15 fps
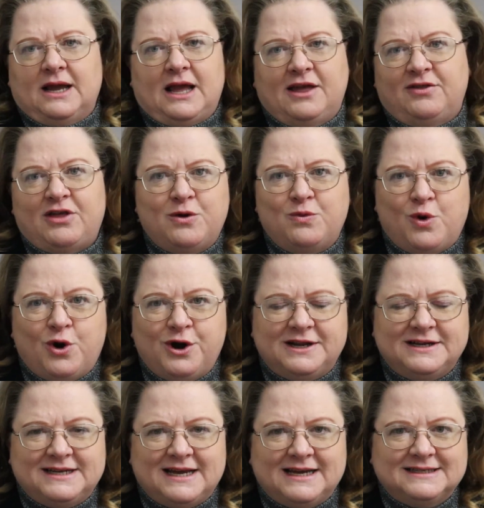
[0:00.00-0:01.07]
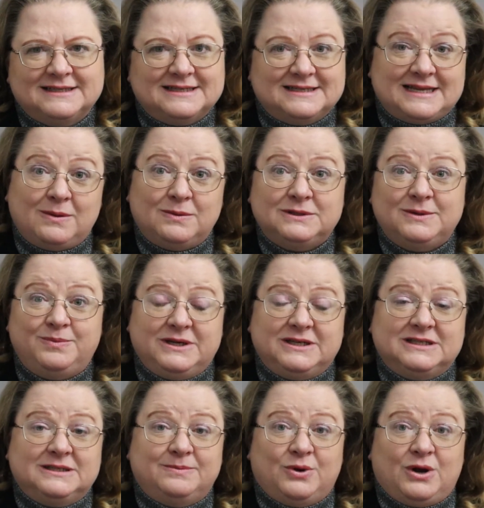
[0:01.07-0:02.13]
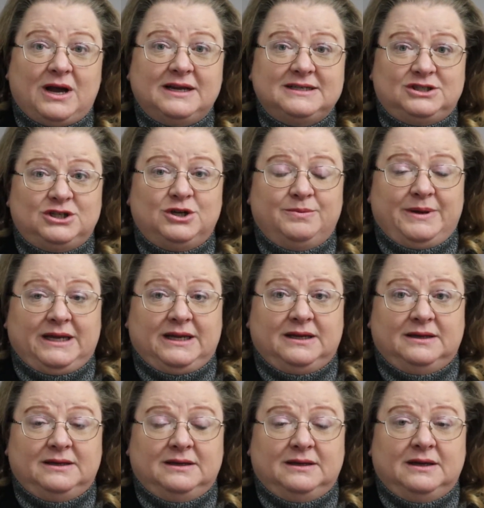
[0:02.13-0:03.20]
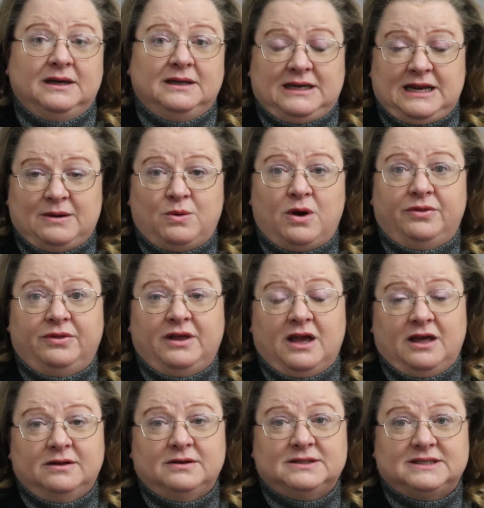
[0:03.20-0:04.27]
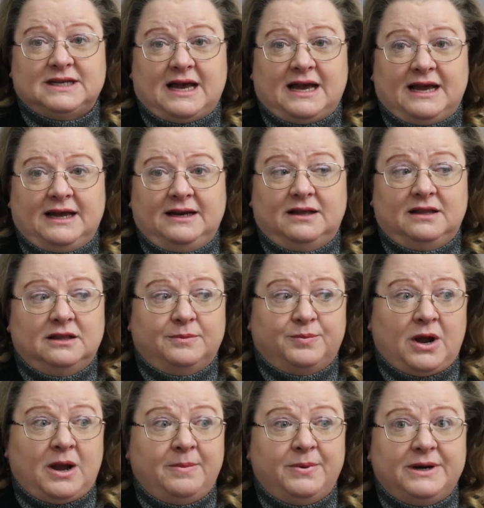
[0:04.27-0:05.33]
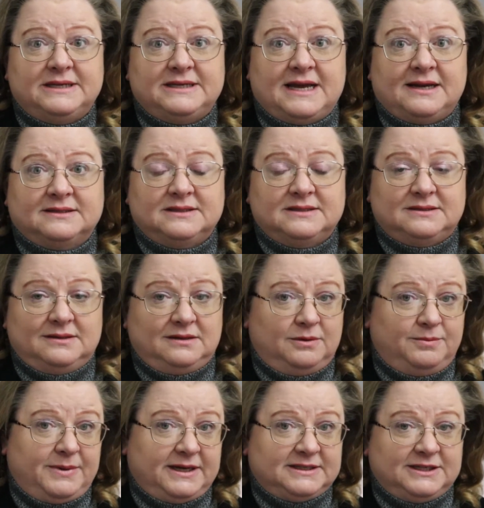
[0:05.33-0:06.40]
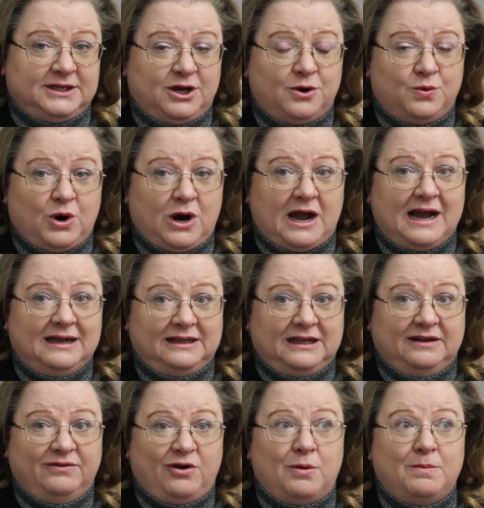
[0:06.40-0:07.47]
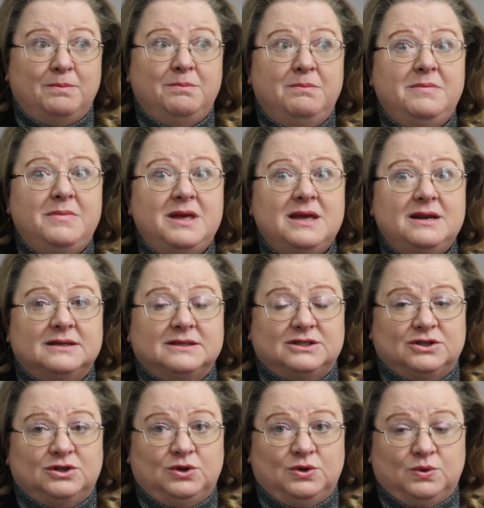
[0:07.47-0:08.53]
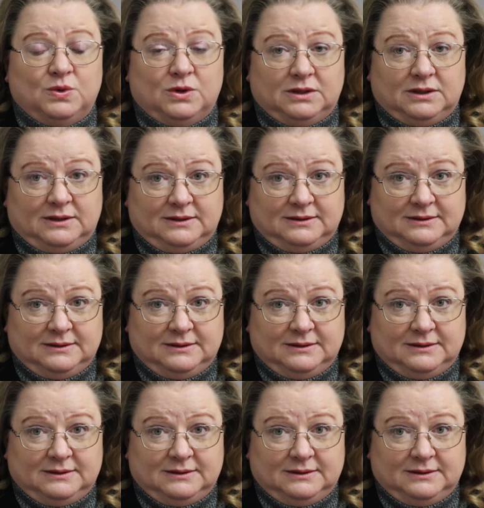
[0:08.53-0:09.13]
And they weren't in Texas. That was a big surprise to me. Now on the other side, the property taxes in New Mexico where I live are minuscule.